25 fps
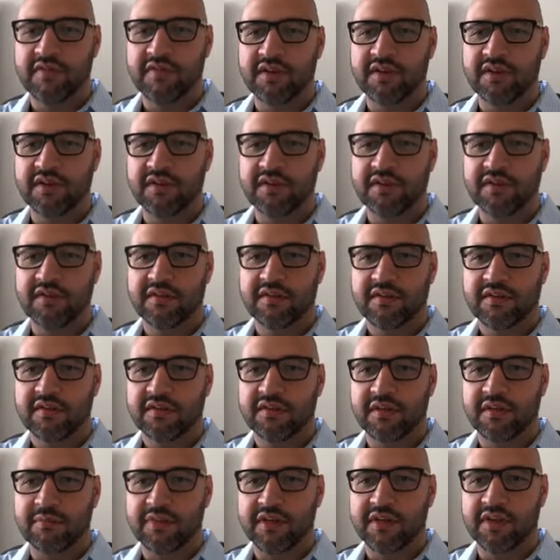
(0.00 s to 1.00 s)
Even
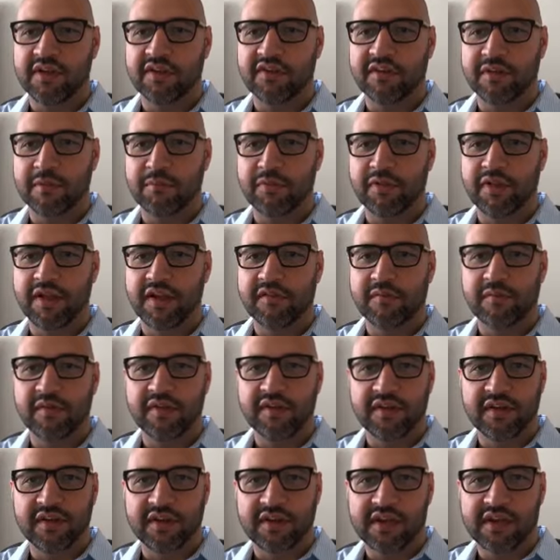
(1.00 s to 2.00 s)
something as simple
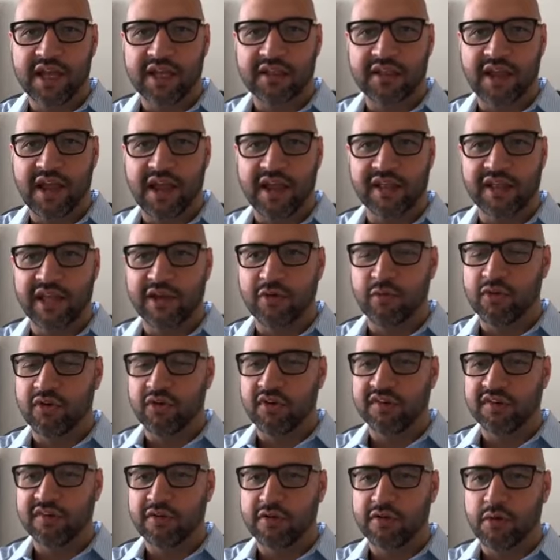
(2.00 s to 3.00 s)
as missing a deadline,
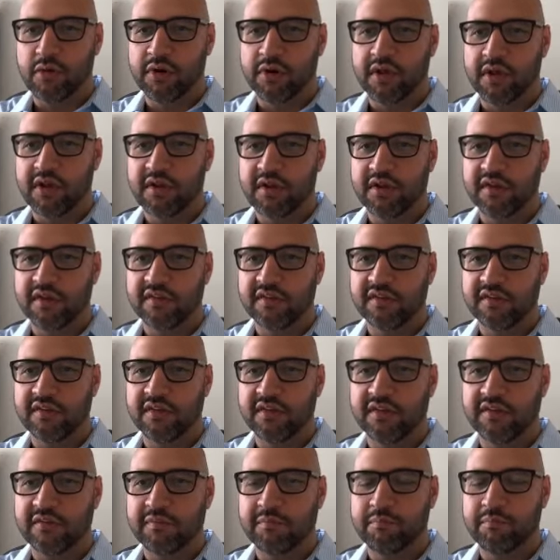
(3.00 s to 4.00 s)
like we just noted,
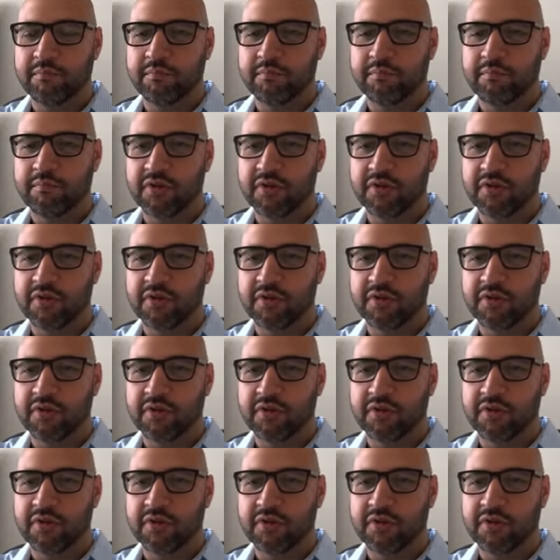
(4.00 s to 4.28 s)
is